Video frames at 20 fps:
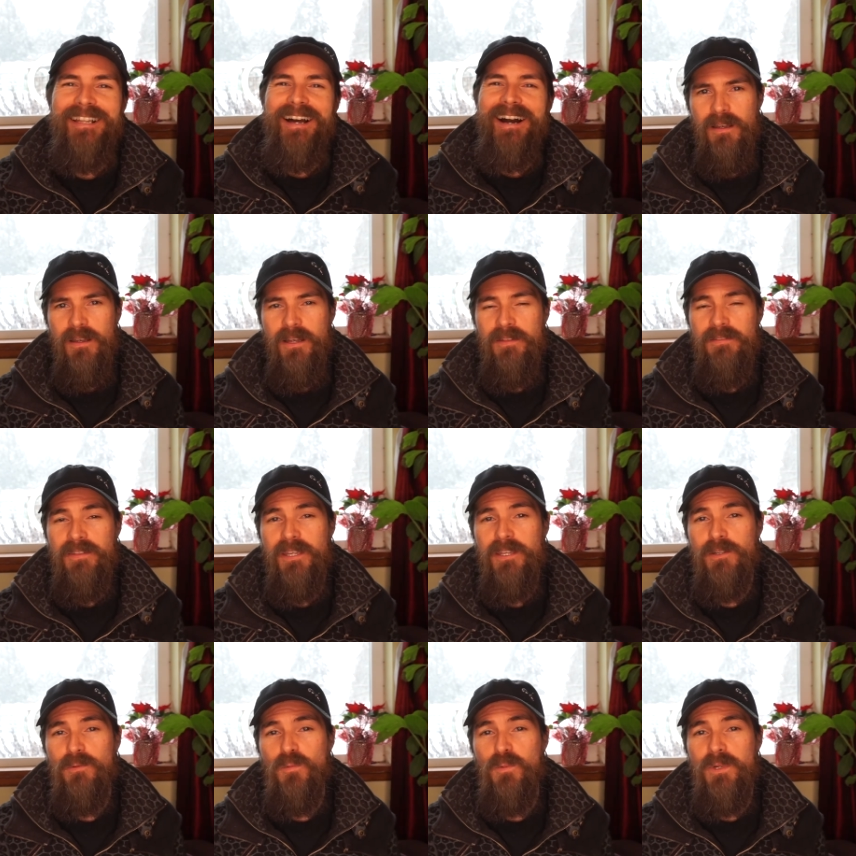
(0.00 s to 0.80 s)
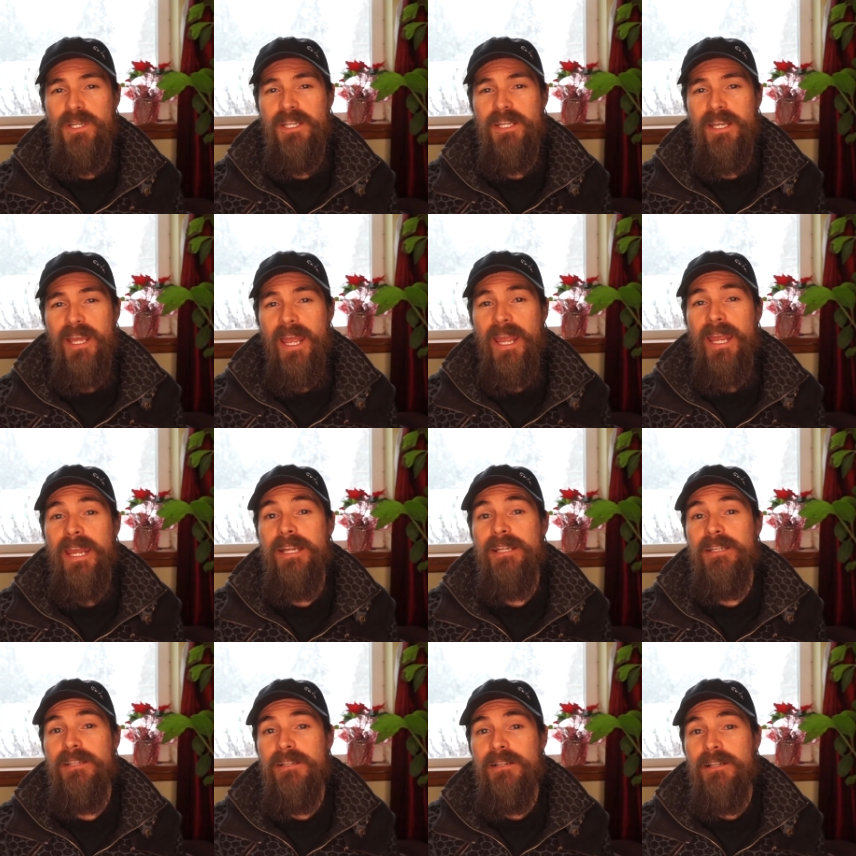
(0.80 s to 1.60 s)
And then week
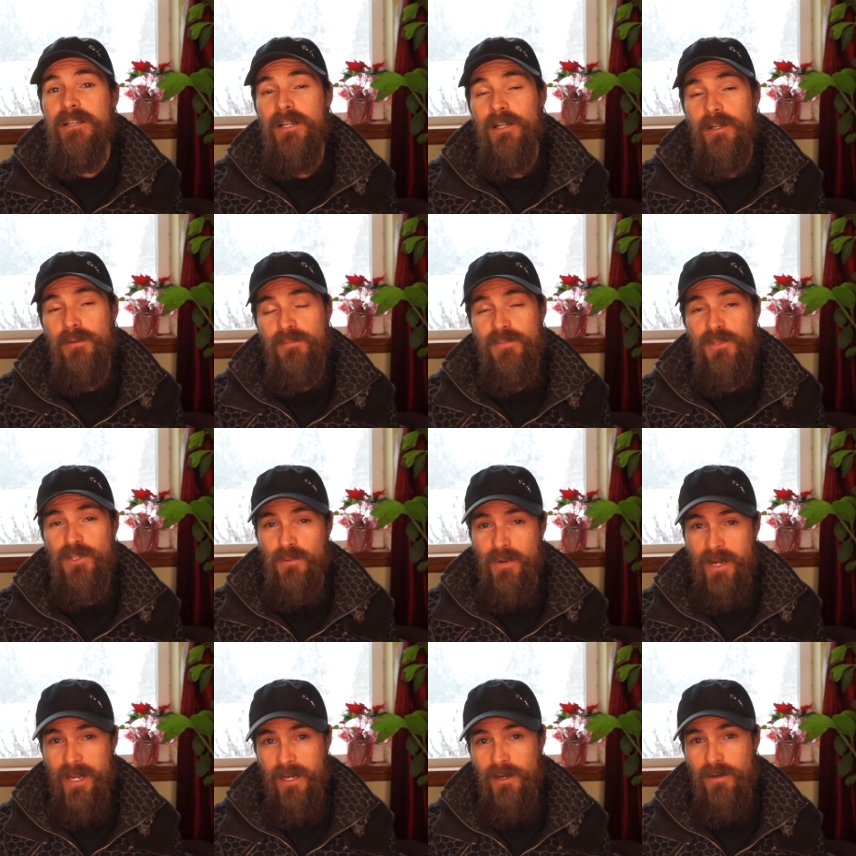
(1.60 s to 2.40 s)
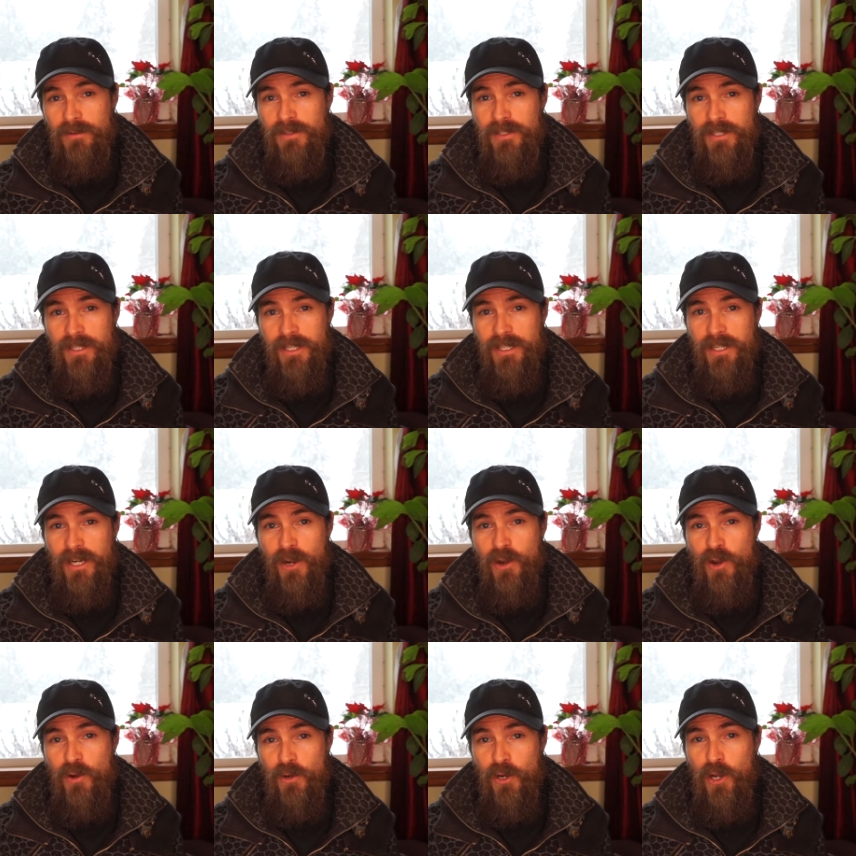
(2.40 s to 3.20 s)
8 comes around, and
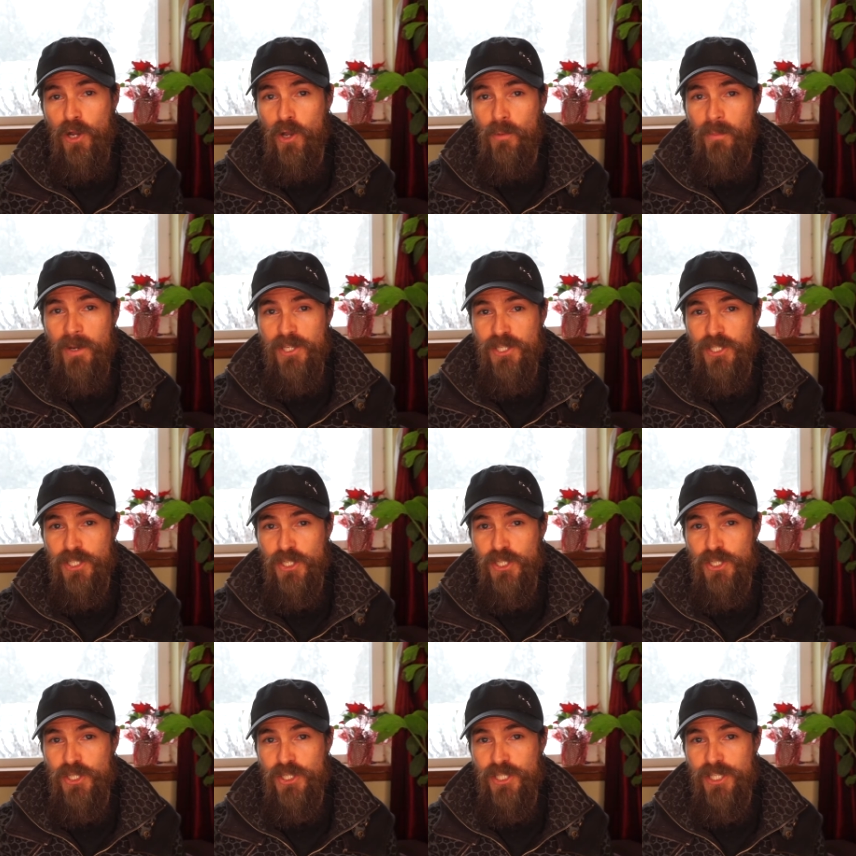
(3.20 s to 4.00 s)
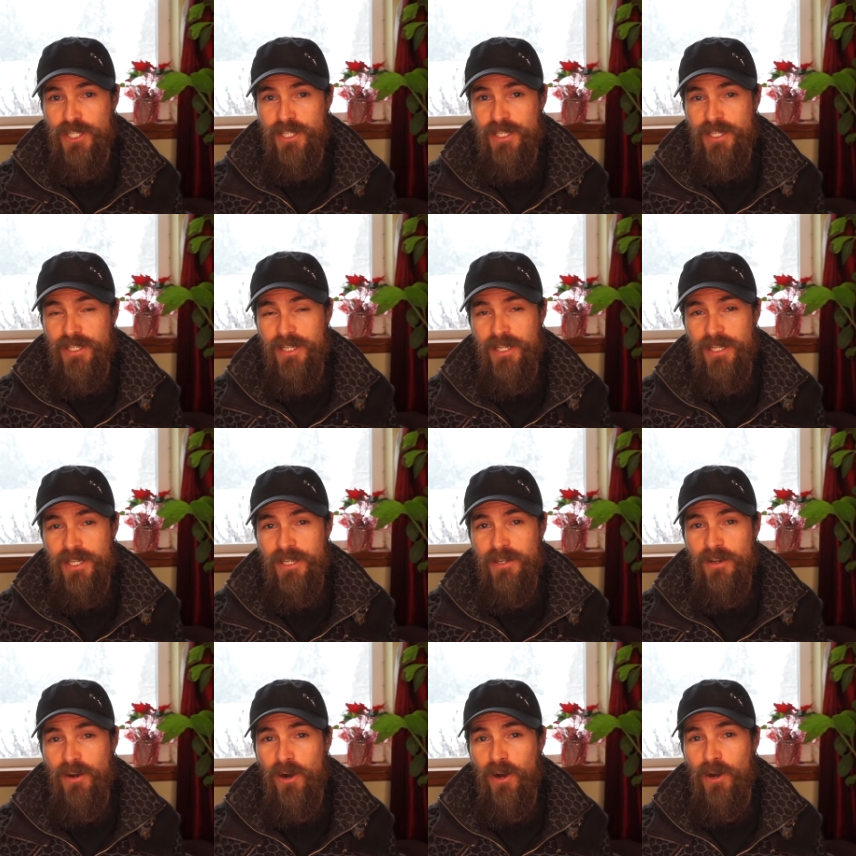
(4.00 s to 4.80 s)
I recall my surgeon
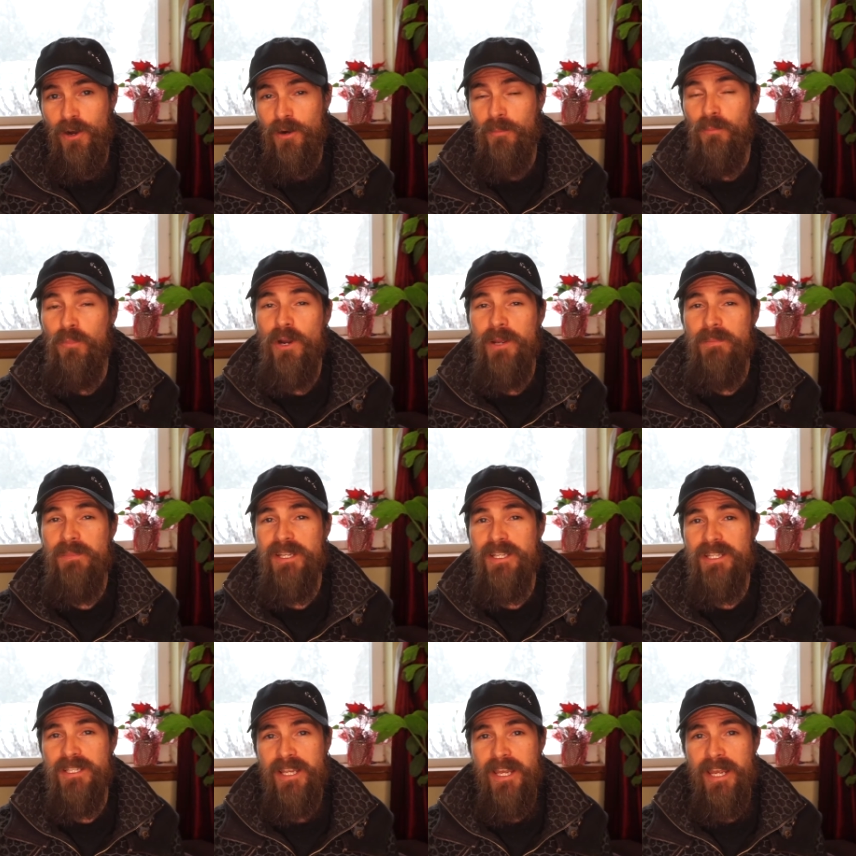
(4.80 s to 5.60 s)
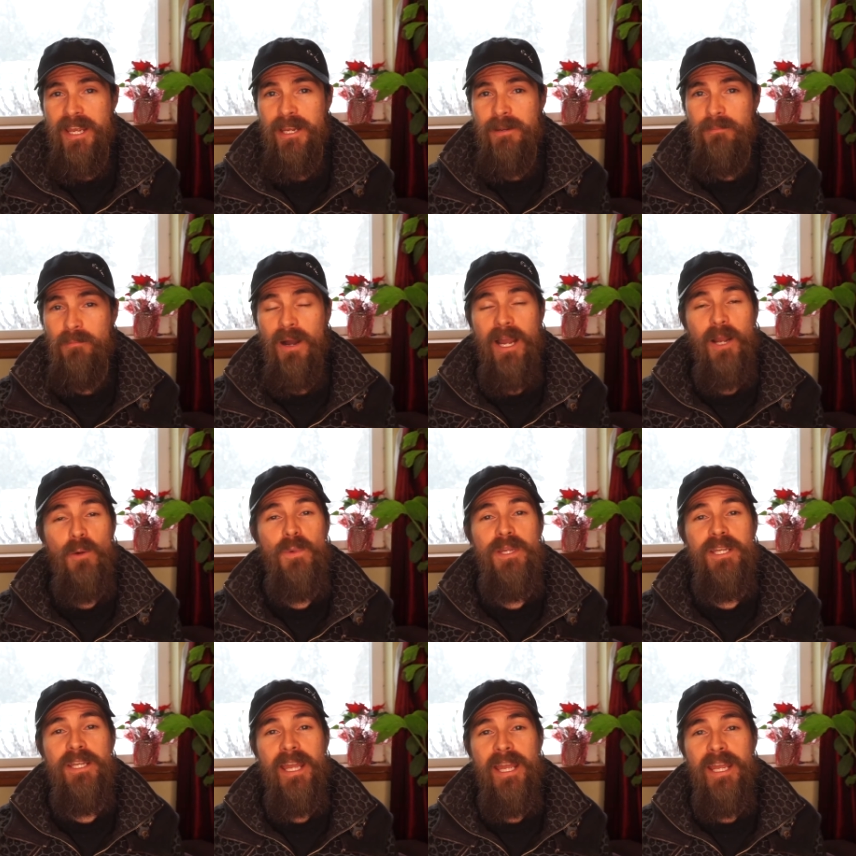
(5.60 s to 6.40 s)
at our appointment saying by
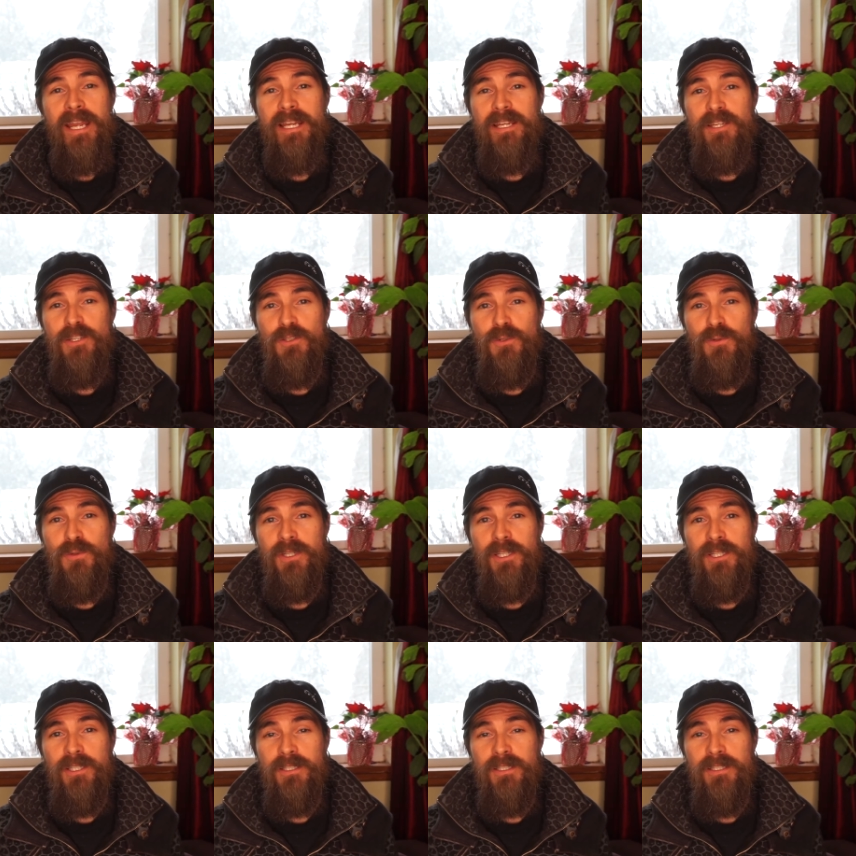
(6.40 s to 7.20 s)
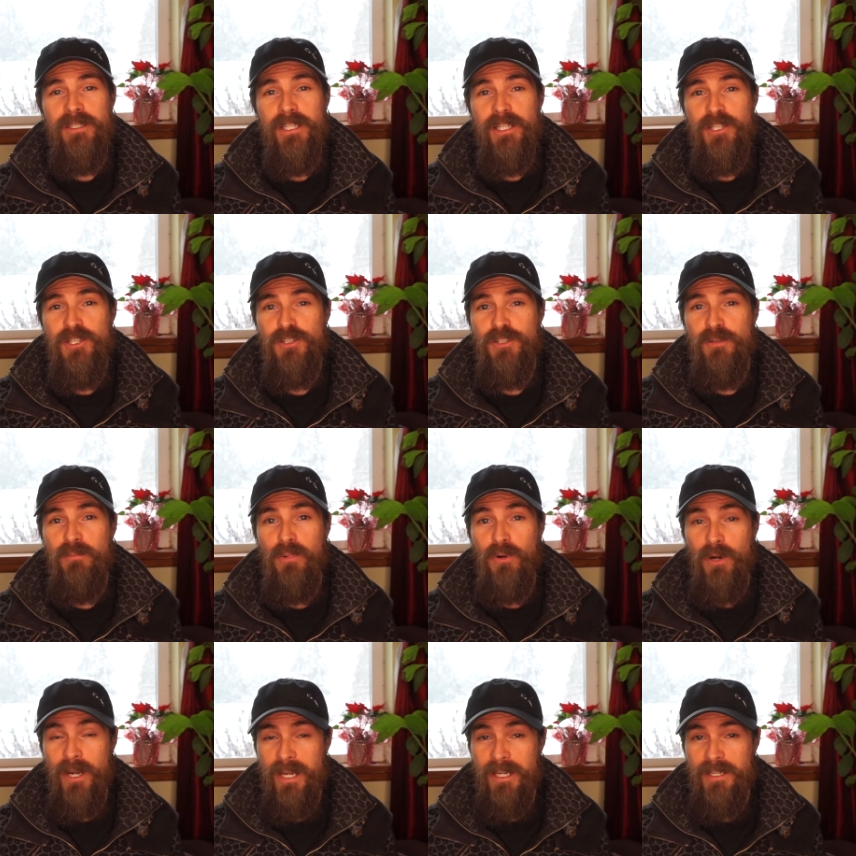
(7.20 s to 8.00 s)
week 8 you can ditch the
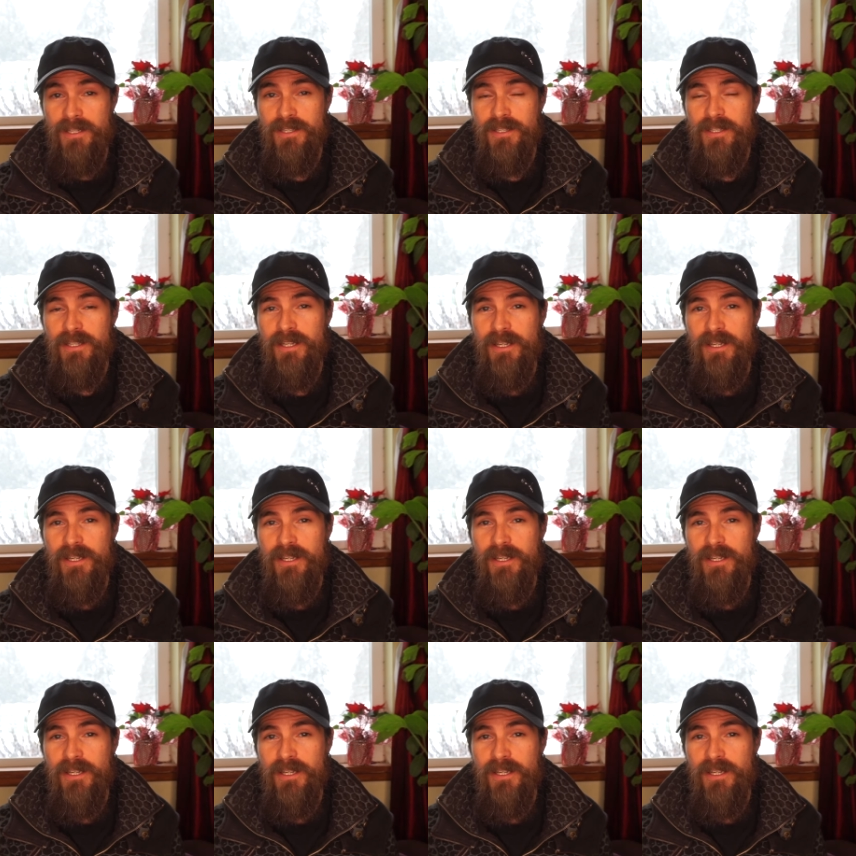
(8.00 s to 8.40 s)
brace.